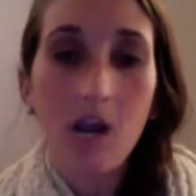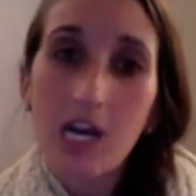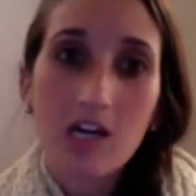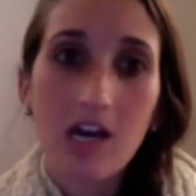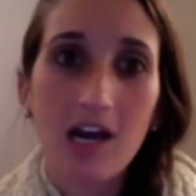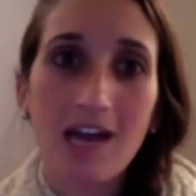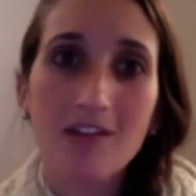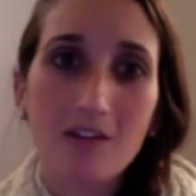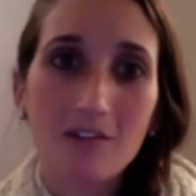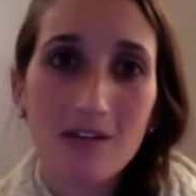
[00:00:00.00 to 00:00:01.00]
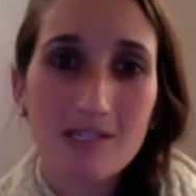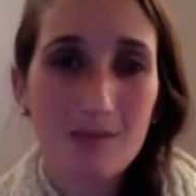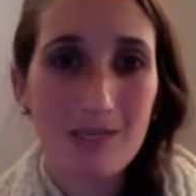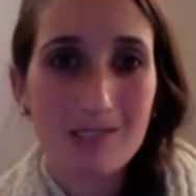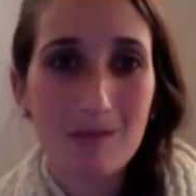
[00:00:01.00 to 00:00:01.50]
Erica, I love your
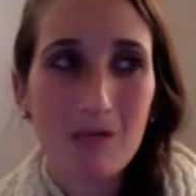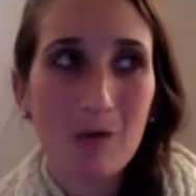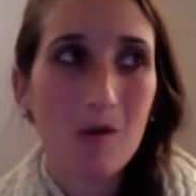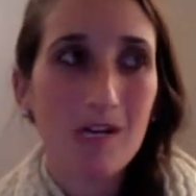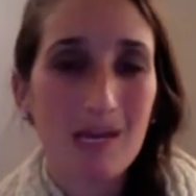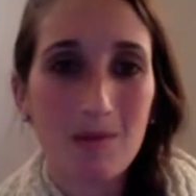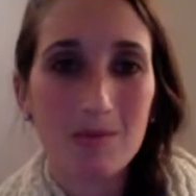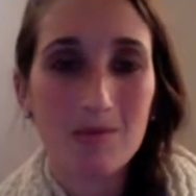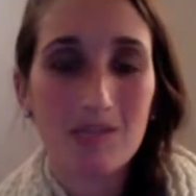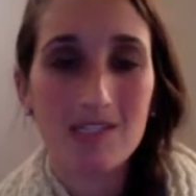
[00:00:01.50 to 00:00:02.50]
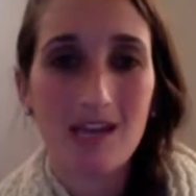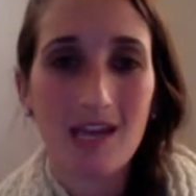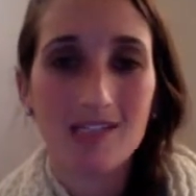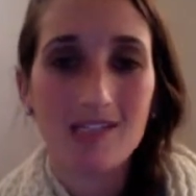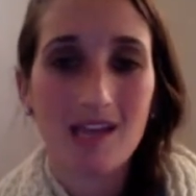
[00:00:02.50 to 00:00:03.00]
recipes. Somebody at work came up to me
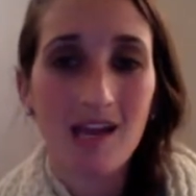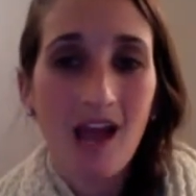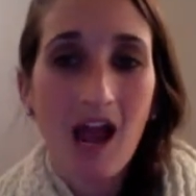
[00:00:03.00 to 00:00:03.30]
today and said,